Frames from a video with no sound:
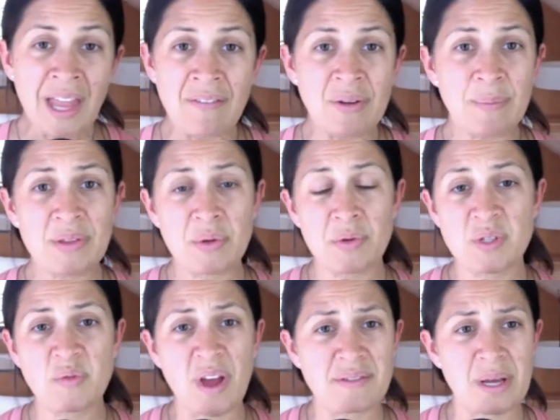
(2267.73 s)
having been through
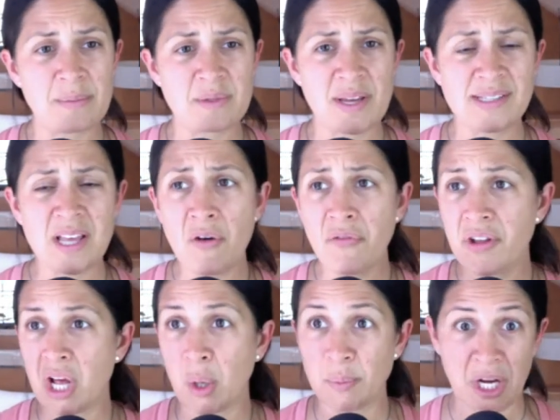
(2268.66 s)
this five times myself
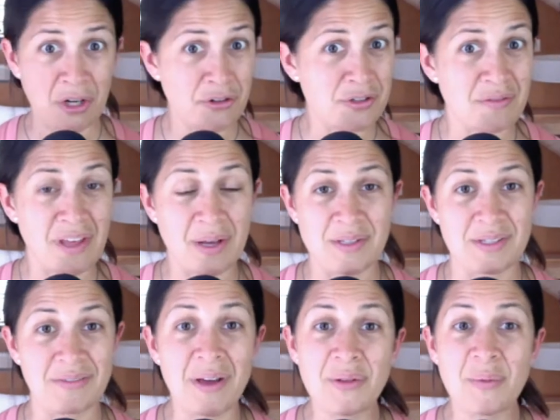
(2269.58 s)
and helped hundreds of
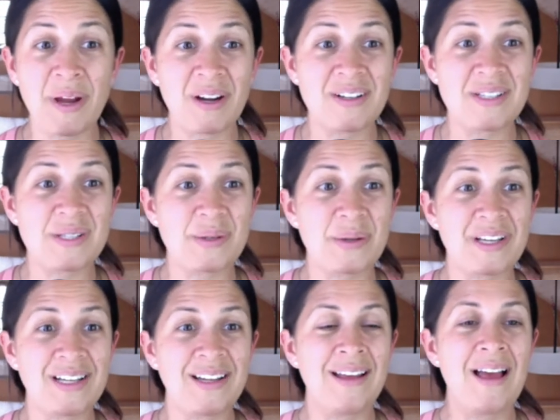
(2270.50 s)
thousands of other parents through
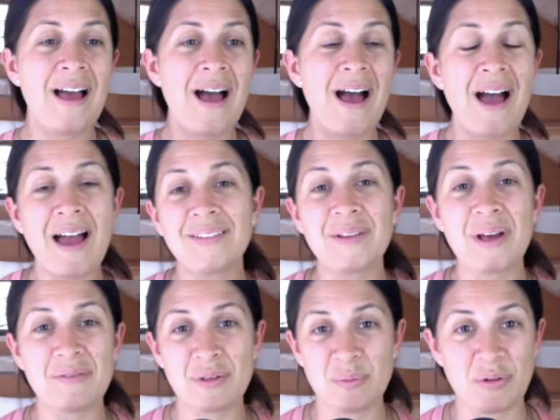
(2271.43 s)
it, I
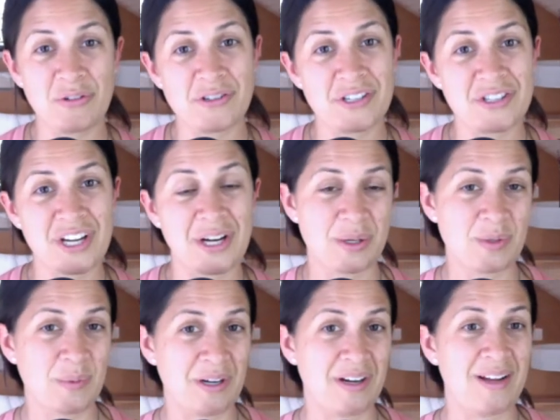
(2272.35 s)
love the movers and
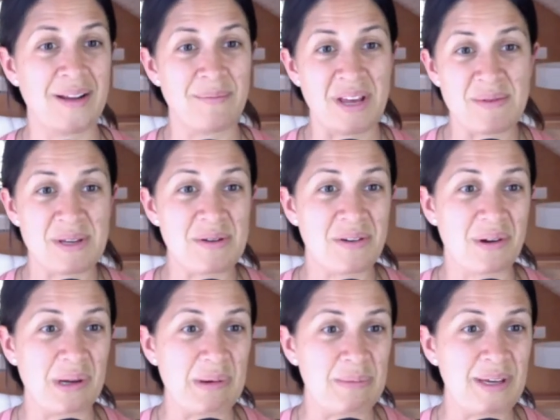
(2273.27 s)
shakers period, and maybe you
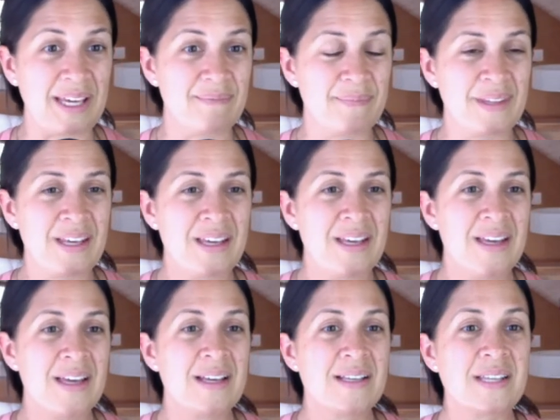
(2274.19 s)
agree with me.
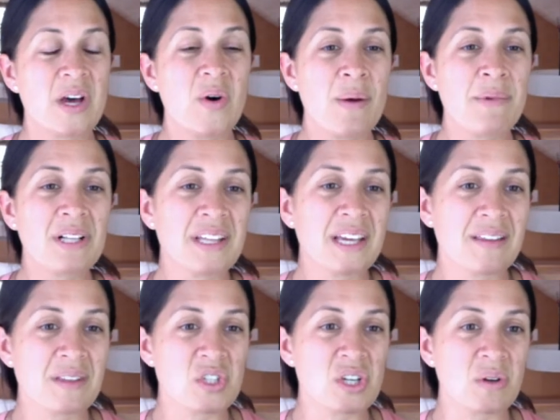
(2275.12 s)
So I'm going to link
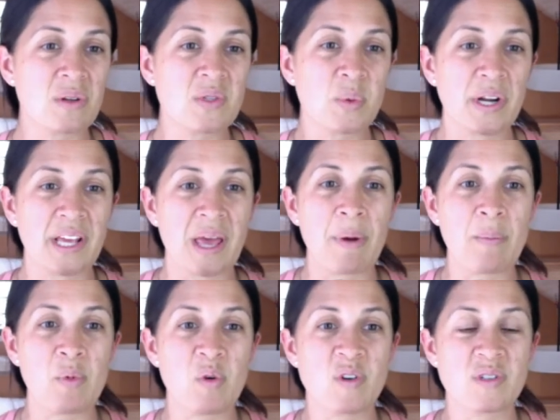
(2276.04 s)
in the show notes where to get
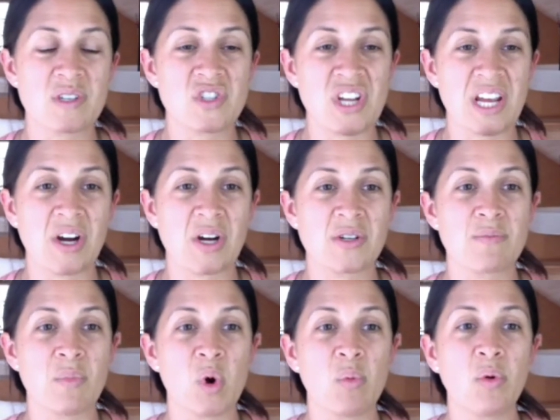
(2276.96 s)
my movers and
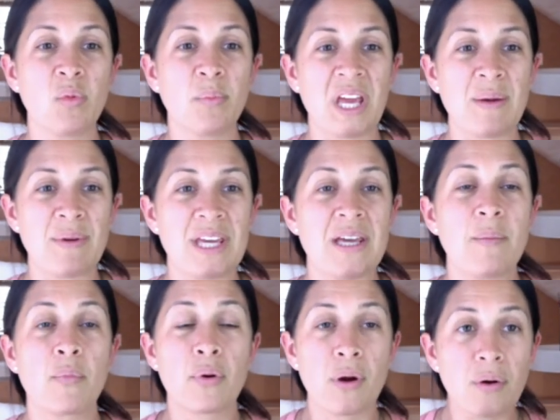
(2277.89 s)
shakers mobile
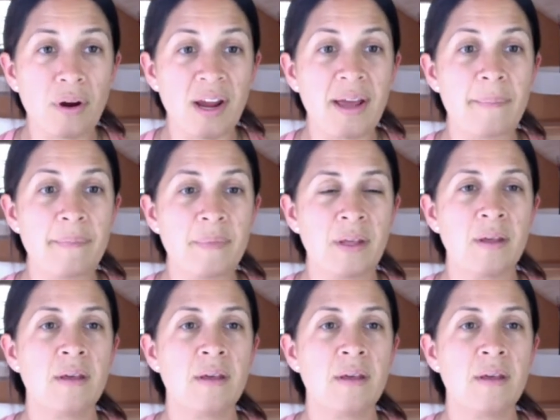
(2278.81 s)
baby program.